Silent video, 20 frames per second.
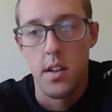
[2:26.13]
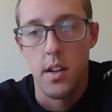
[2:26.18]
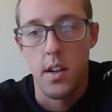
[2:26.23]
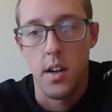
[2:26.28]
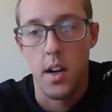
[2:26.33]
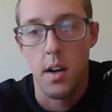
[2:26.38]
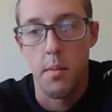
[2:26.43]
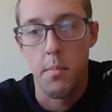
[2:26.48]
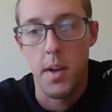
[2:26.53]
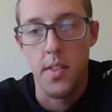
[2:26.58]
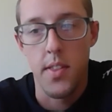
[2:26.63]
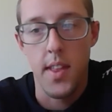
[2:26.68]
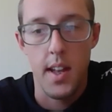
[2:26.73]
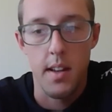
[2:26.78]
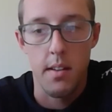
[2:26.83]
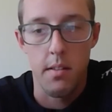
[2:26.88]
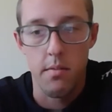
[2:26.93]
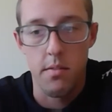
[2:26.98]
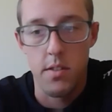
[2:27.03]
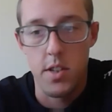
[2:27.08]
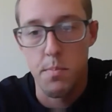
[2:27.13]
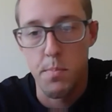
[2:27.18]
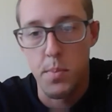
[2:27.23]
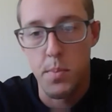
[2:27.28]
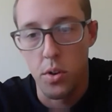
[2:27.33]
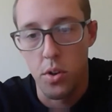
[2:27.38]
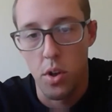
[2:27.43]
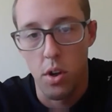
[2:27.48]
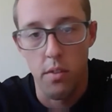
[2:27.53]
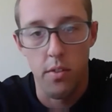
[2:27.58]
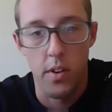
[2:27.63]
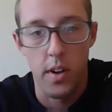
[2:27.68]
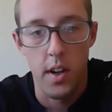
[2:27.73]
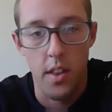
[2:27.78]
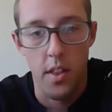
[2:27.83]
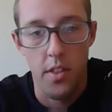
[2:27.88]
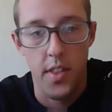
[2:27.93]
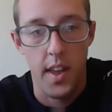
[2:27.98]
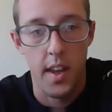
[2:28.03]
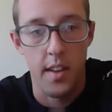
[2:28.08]
And that spilled over into
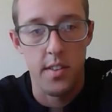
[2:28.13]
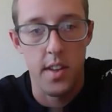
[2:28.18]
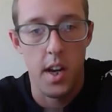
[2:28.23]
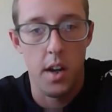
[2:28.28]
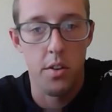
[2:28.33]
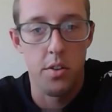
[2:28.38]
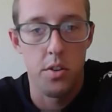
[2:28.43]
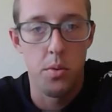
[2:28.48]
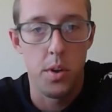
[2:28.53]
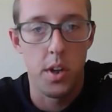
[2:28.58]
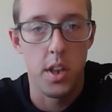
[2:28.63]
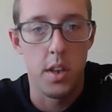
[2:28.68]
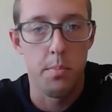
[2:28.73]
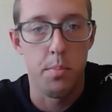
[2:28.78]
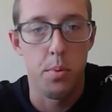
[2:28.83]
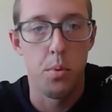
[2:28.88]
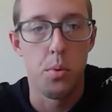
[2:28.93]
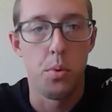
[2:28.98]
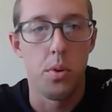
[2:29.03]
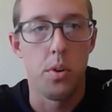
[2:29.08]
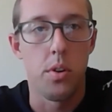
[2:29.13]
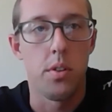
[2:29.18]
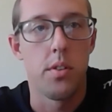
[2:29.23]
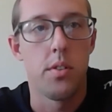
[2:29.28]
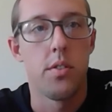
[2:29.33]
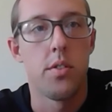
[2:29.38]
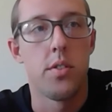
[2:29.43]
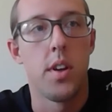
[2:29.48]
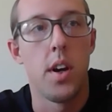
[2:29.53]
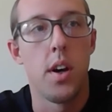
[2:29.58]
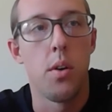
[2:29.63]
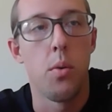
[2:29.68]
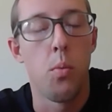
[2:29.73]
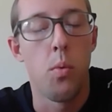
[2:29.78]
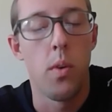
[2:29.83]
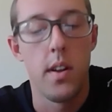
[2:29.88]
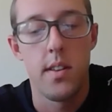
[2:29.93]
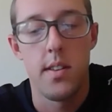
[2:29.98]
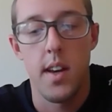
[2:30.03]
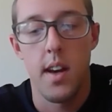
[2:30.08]
the things that I was doing in the pool. So
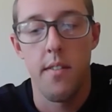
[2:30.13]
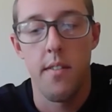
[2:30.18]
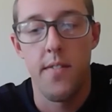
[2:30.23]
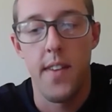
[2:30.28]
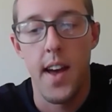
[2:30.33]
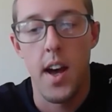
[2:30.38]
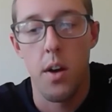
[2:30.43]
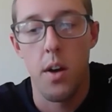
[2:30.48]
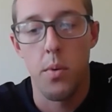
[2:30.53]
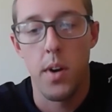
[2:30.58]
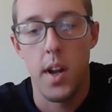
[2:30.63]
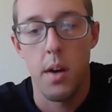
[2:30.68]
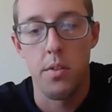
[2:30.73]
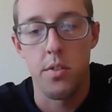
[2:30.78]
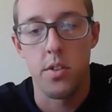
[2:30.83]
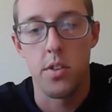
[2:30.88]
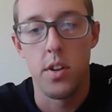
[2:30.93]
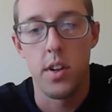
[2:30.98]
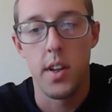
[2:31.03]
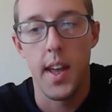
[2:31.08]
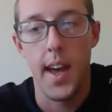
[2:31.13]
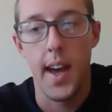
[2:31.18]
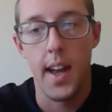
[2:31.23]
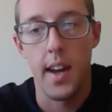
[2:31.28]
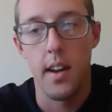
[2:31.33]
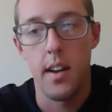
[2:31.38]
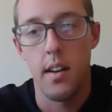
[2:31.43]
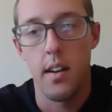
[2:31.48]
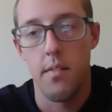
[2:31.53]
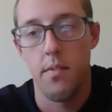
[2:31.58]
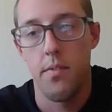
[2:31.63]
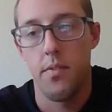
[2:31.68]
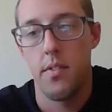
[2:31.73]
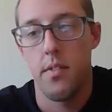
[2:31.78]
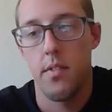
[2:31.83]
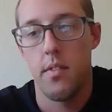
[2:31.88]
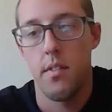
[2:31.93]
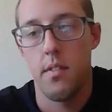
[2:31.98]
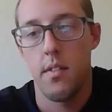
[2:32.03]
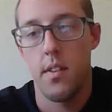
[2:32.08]
once I found what I was good at,
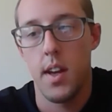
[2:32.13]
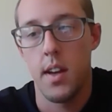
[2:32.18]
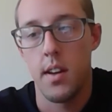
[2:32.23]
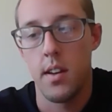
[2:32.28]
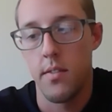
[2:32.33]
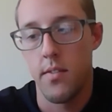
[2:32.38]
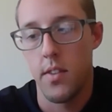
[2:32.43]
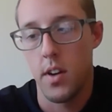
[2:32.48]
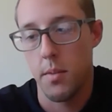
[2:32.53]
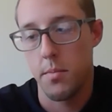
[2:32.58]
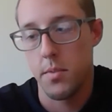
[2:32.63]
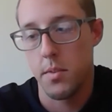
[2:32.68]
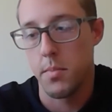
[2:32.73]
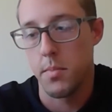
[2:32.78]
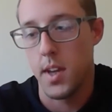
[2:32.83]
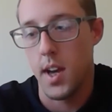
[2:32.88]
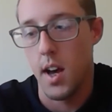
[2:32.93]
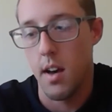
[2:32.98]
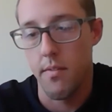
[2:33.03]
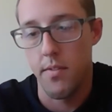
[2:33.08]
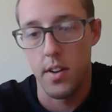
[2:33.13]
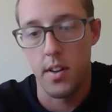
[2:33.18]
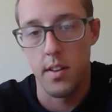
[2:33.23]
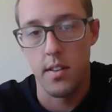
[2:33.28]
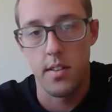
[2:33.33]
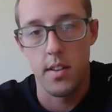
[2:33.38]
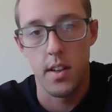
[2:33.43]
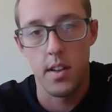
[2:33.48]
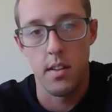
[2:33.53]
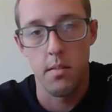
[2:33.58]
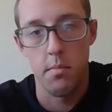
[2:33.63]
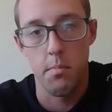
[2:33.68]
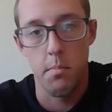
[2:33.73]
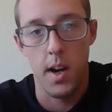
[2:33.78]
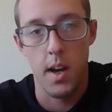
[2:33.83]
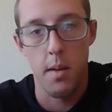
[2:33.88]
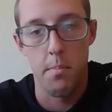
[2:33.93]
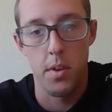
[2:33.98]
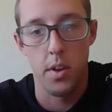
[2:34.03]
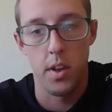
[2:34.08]
I developed some confidence in
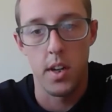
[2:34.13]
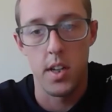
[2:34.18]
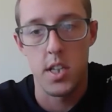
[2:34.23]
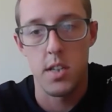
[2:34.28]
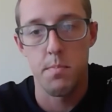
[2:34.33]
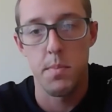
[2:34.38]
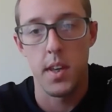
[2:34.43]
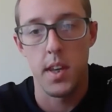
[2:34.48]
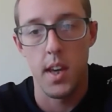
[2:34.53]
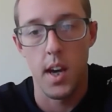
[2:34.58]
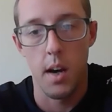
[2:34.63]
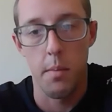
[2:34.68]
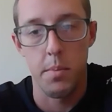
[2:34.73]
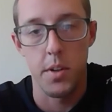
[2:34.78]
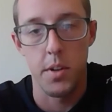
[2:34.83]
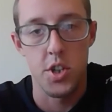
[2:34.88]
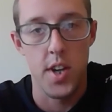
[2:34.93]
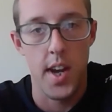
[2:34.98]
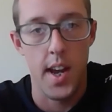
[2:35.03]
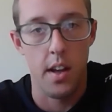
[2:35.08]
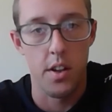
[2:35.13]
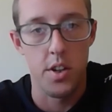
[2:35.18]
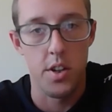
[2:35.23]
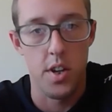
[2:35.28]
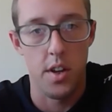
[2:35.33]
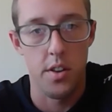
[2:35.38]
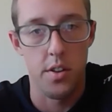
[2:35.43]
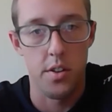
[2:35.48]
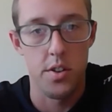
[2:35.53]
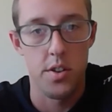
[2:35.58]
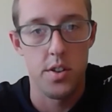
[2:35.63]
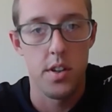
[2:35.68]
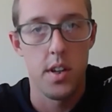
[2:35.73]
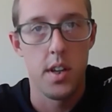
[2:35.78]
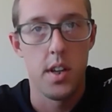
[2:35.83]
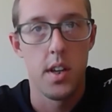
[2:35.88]
my ability to speak up and challenge others.